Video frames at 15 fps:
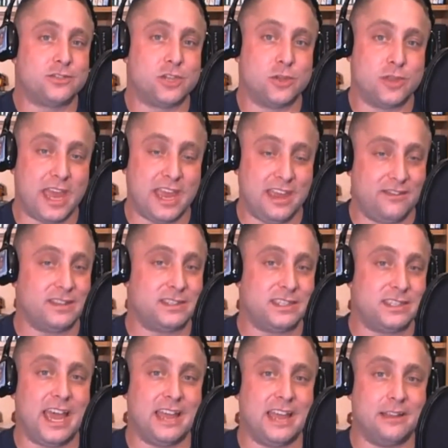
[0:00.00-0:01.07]
So they even
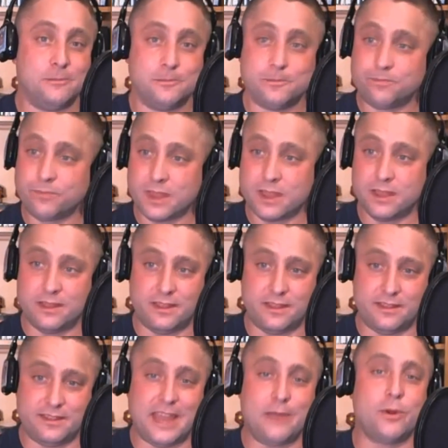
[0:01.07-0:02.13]
said
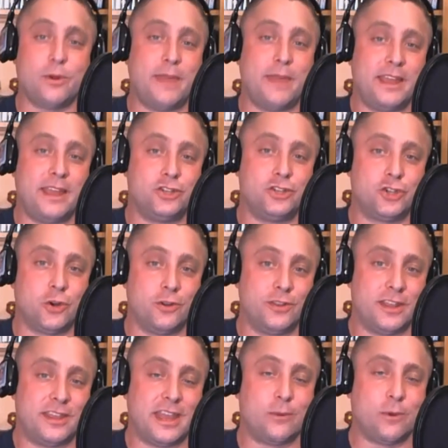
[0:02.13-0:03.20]
they were making sure
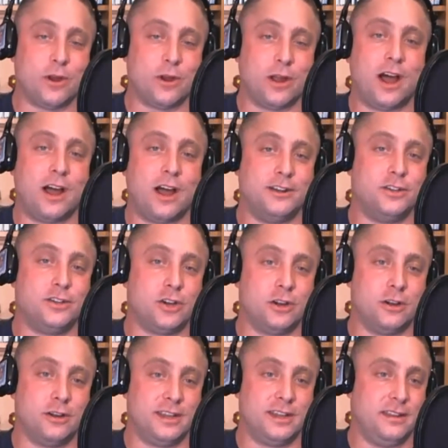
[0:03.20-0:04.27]
that they were
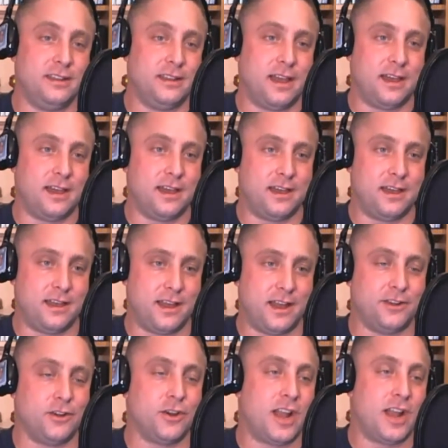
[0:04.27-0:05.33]
undercutting
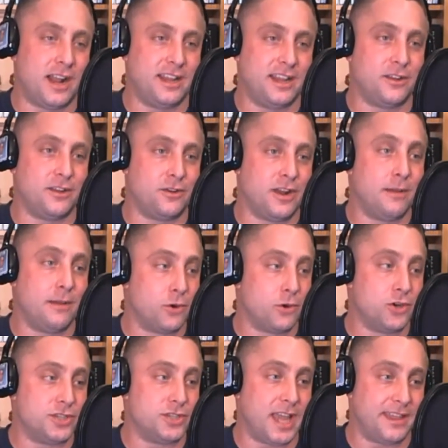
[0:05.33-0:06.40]
their
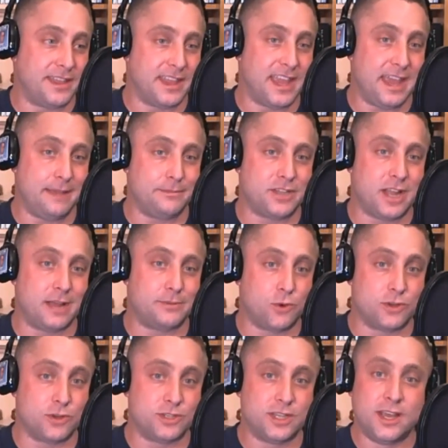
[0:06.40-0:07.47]
numbers at the GameStop
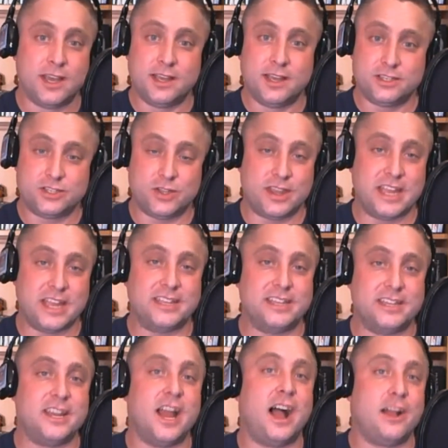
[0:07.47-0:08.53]
stores so that they
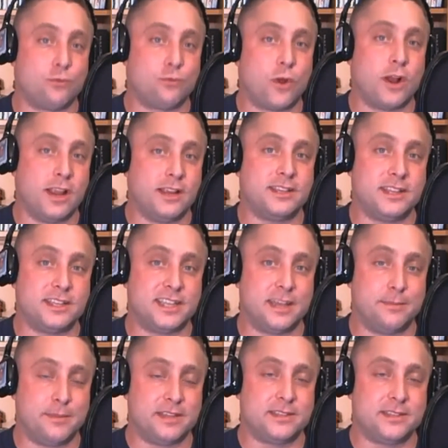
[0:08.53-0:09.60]
did not run into this
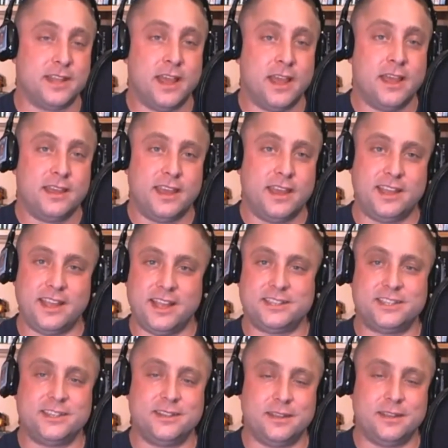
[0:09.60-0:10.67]
again, because
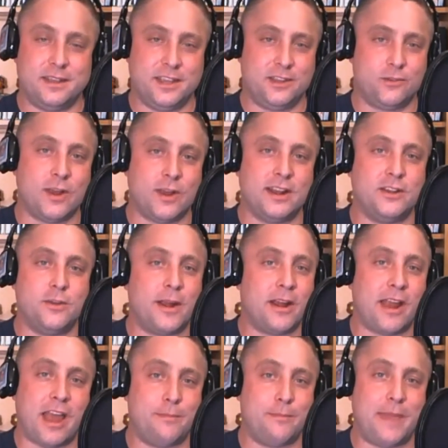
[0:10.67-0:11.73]
it's granted, no
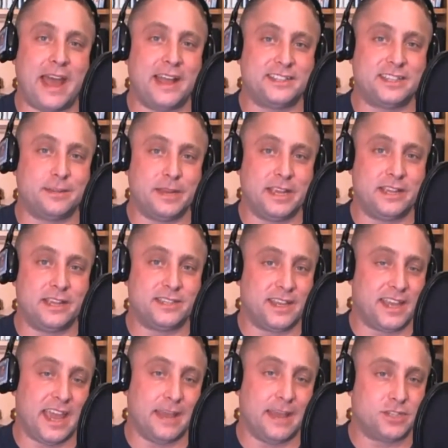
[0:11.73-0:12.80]
matter how mad somebody is
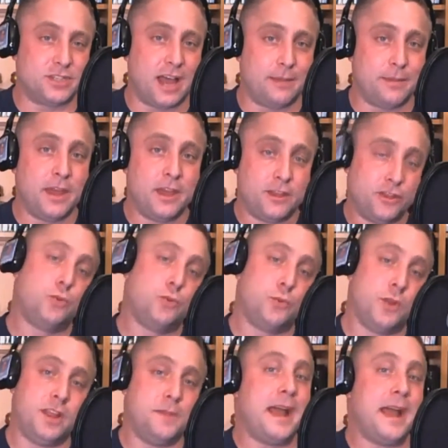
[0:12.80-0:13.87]
at GameStop, they're
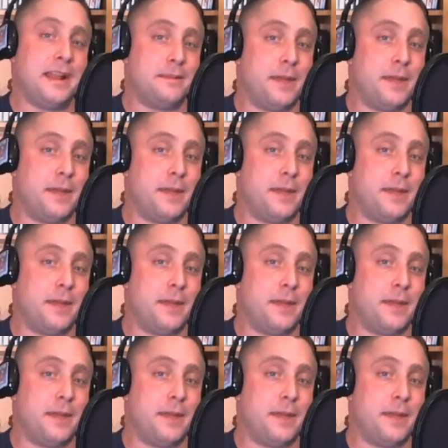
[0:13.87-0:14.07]
really mad at